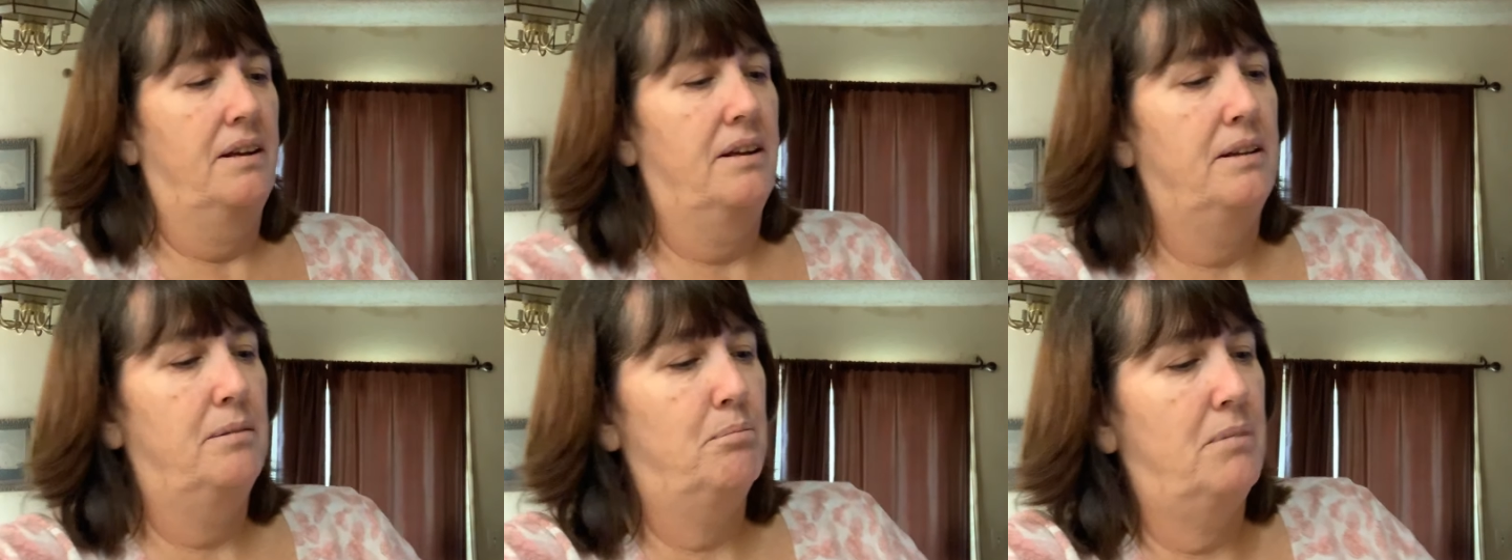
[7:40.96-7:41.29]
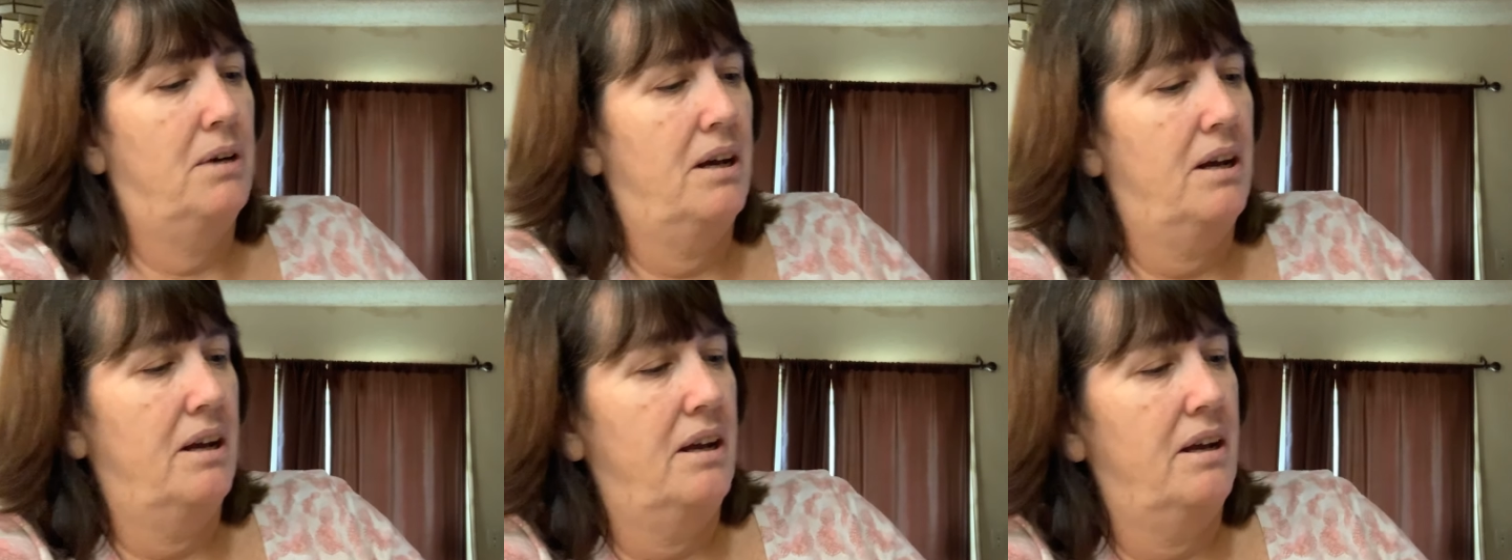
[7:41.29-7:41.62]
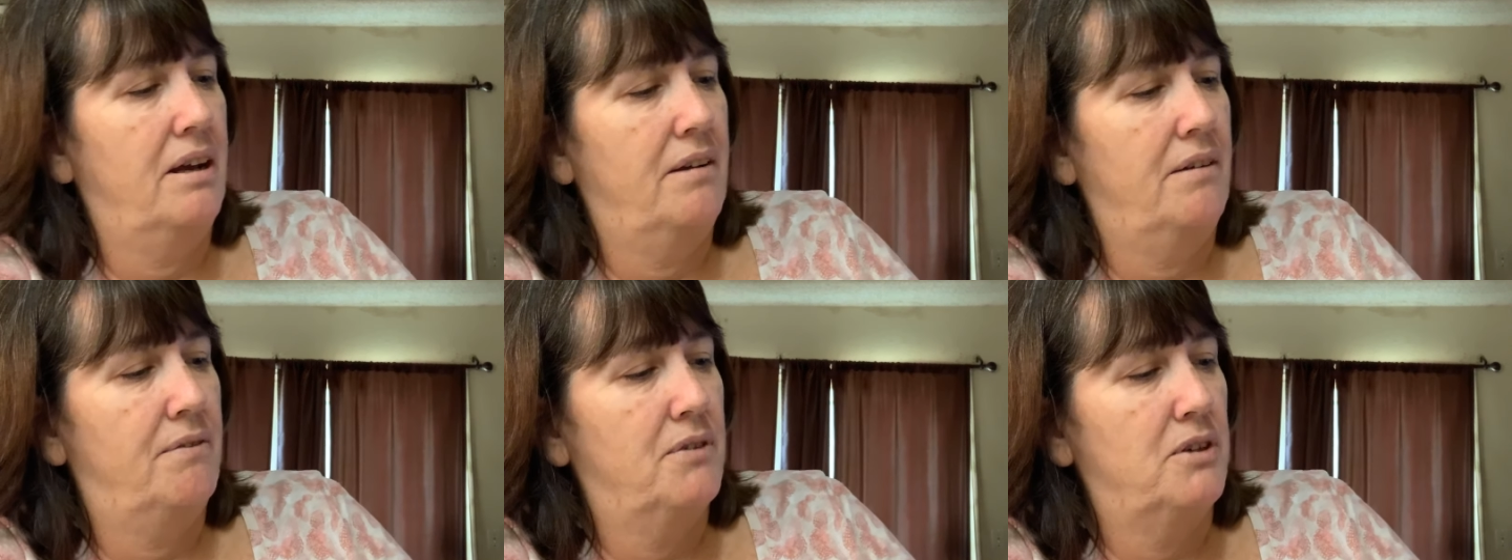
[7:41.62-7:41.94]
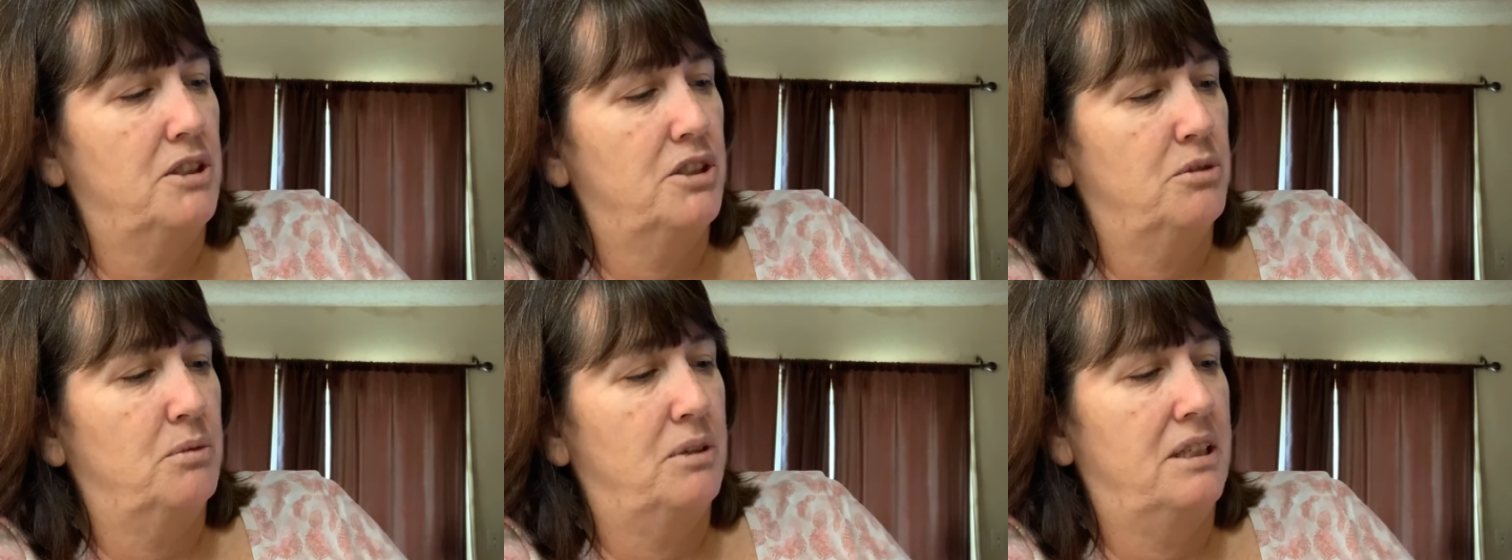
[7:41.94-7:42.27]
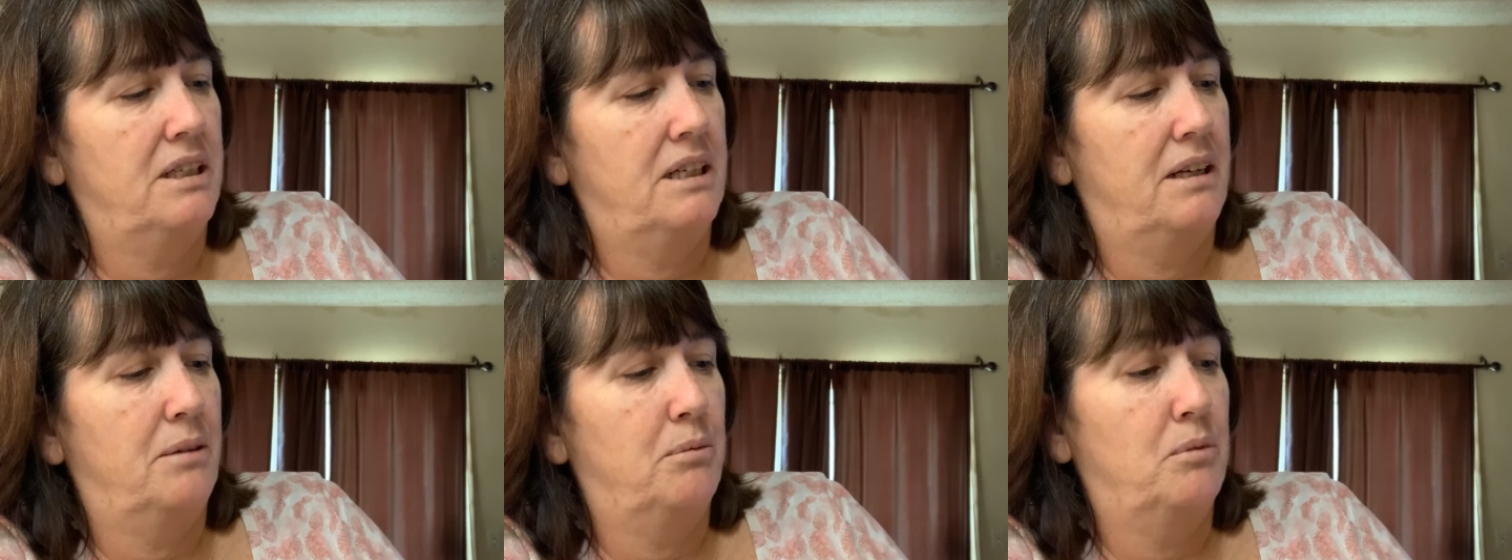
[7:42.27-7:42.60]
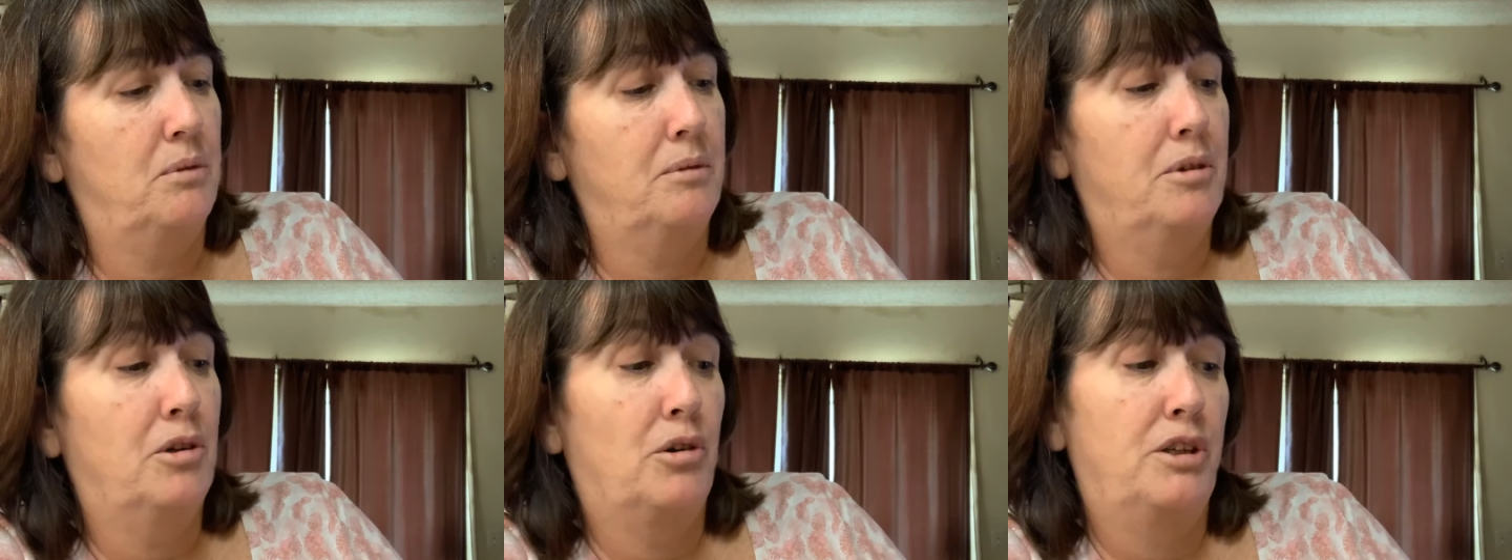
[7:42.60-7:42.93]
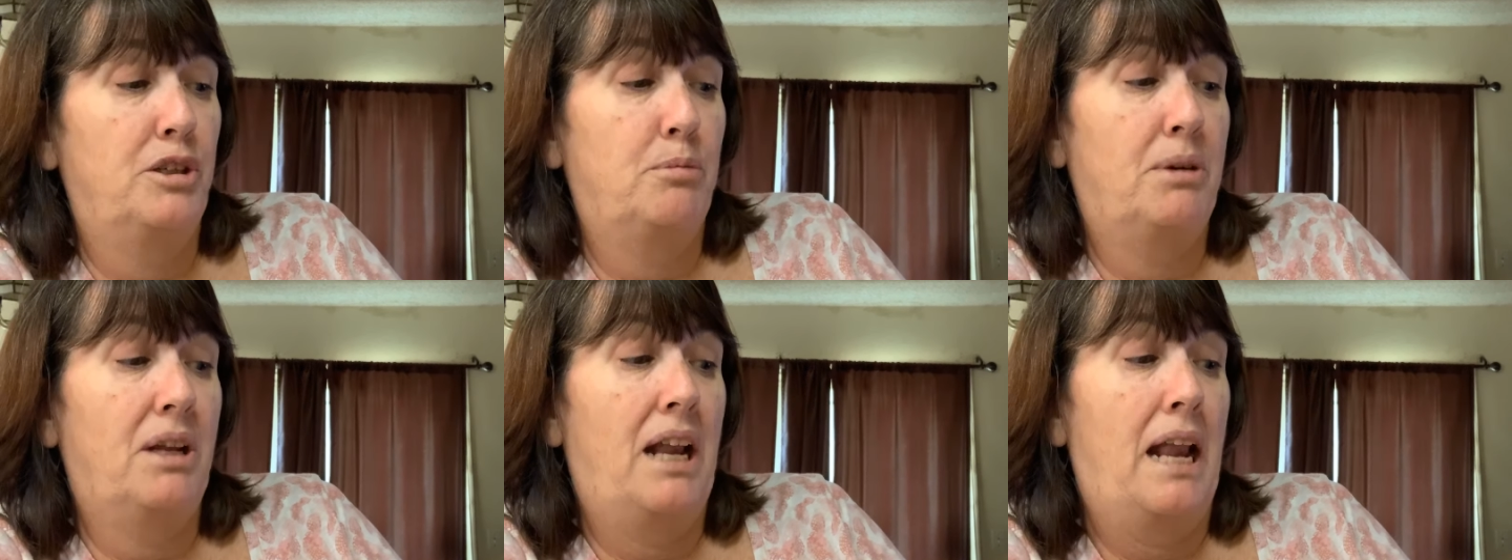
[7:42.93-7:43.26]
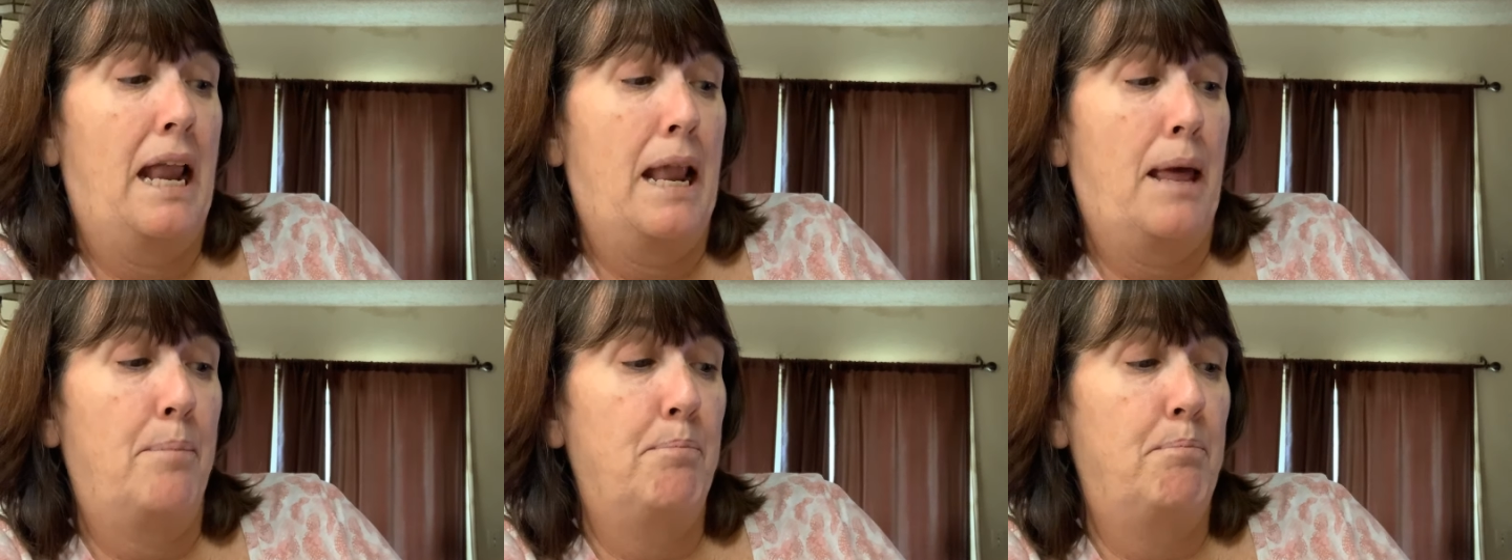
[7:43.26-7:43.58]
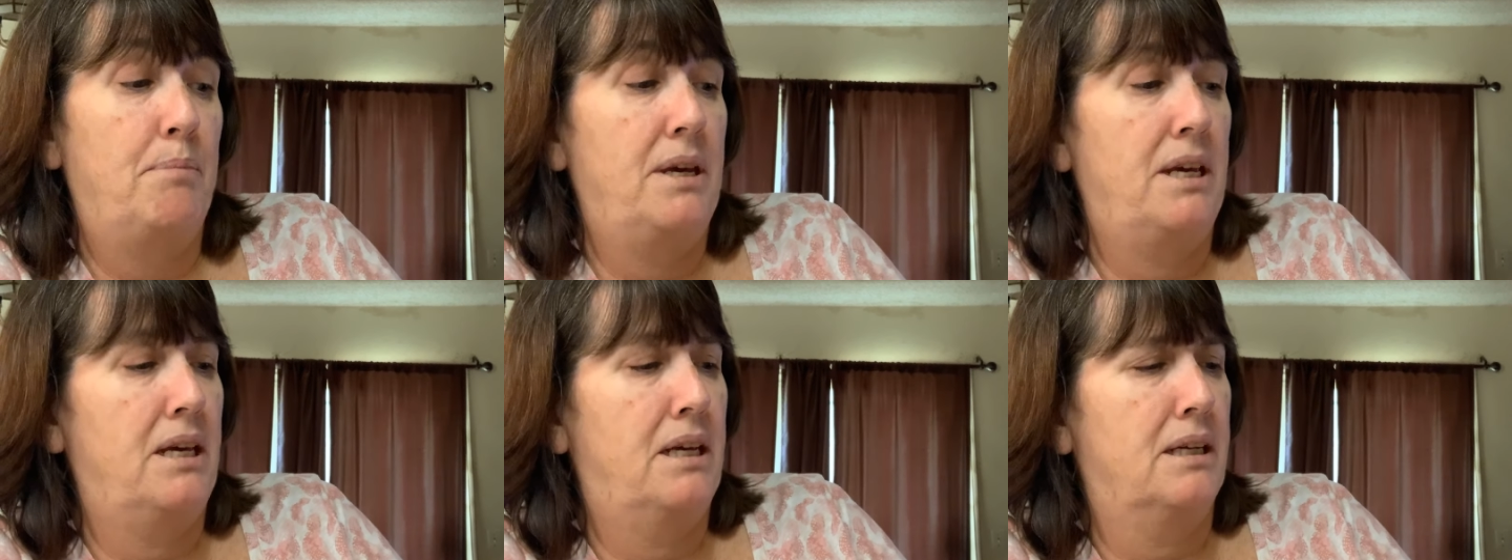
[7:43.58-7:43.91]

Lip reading: my first one, I'm going to put lumpy